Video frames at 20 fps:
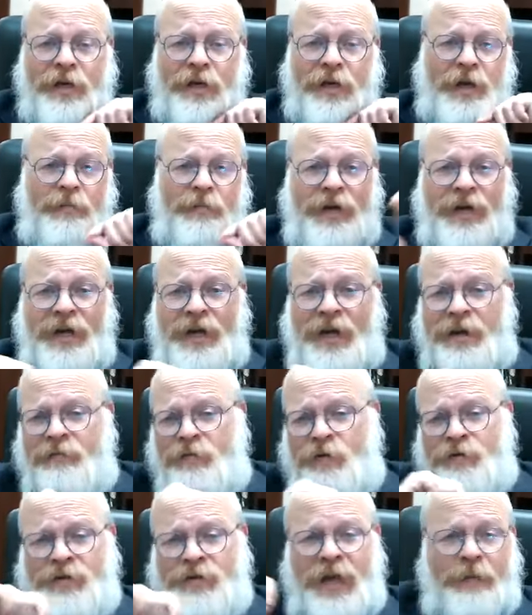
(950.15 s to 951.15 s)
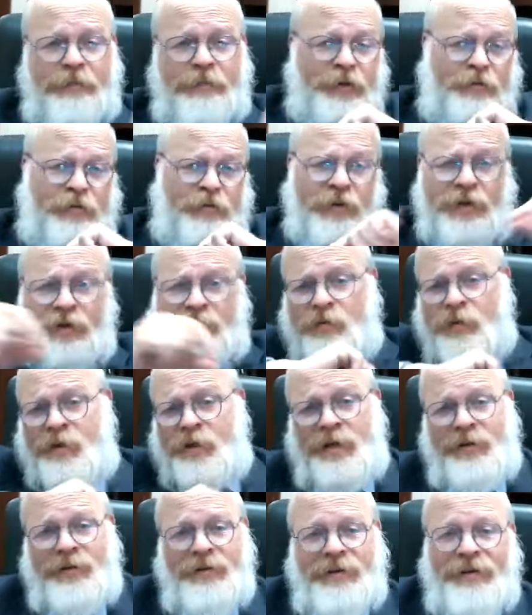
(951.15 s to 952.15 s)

coming out of your tapestry this way."